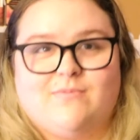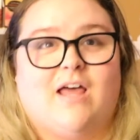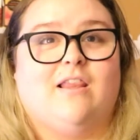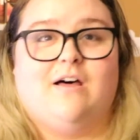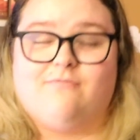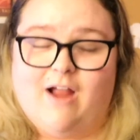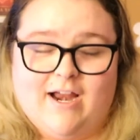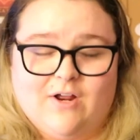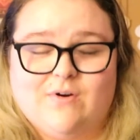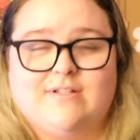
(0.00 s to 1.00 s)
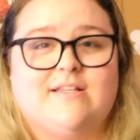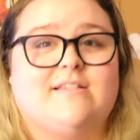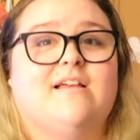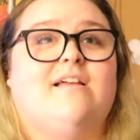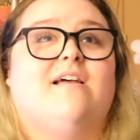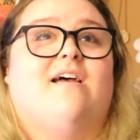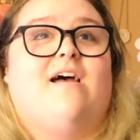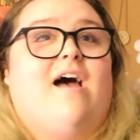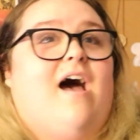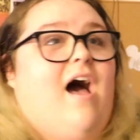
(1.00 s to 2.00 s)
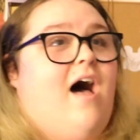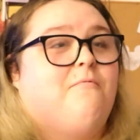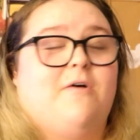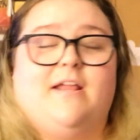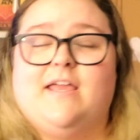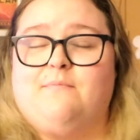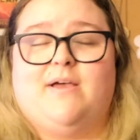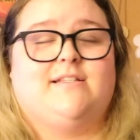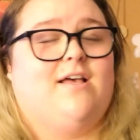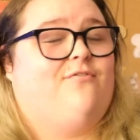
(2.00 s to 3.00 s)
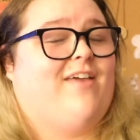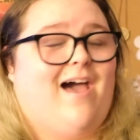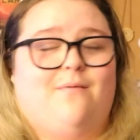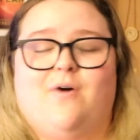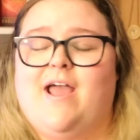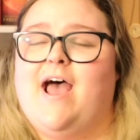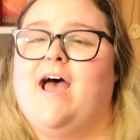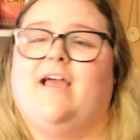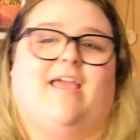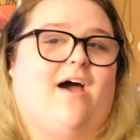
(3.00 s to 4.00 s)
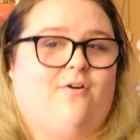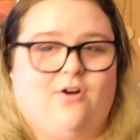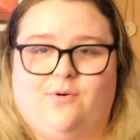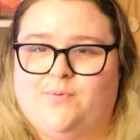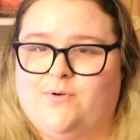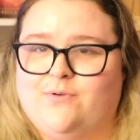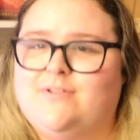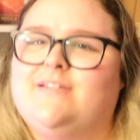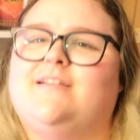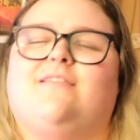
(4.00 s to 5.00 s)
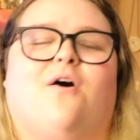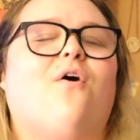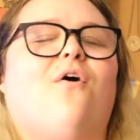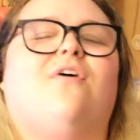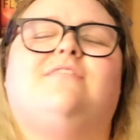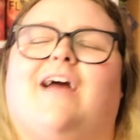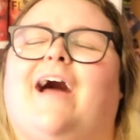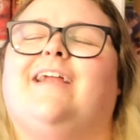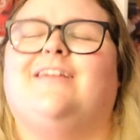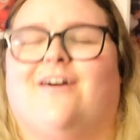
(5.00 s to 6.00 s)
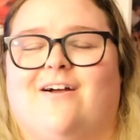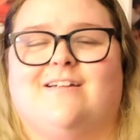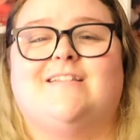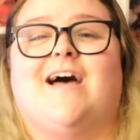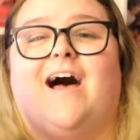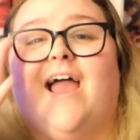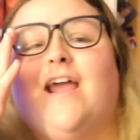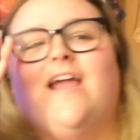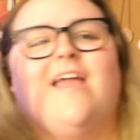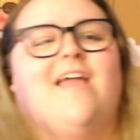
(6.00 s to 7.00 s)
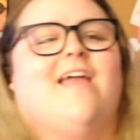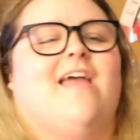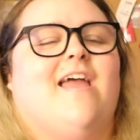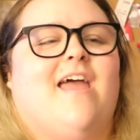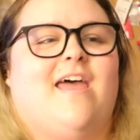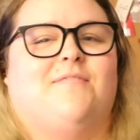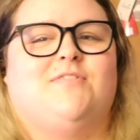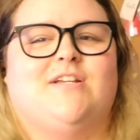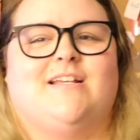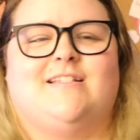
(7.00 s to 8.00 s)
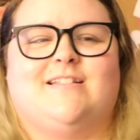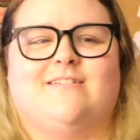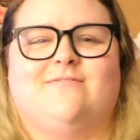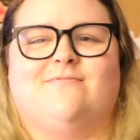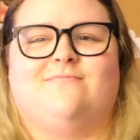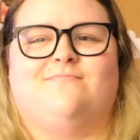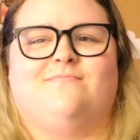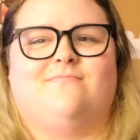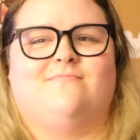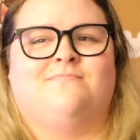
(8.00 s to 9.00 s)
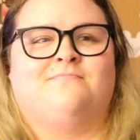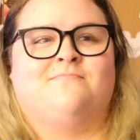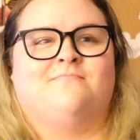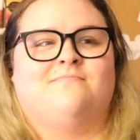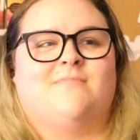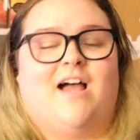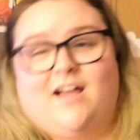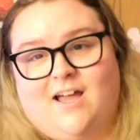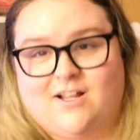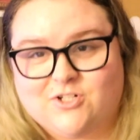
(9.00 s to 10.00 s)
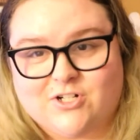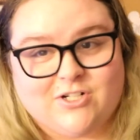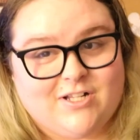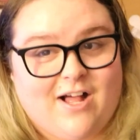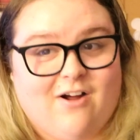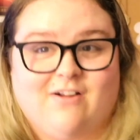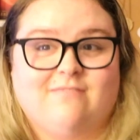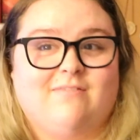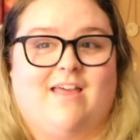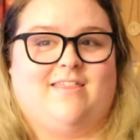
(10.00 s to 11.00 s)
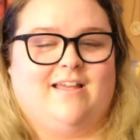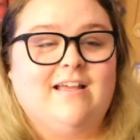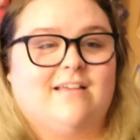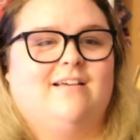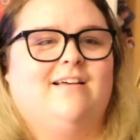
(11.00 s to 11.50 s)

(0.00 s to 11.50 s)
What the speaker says: I love riding horses. I want to get myself cowboy hat, cowgirl boots, the whole 9 yards. I am just a country girl at heart, I think.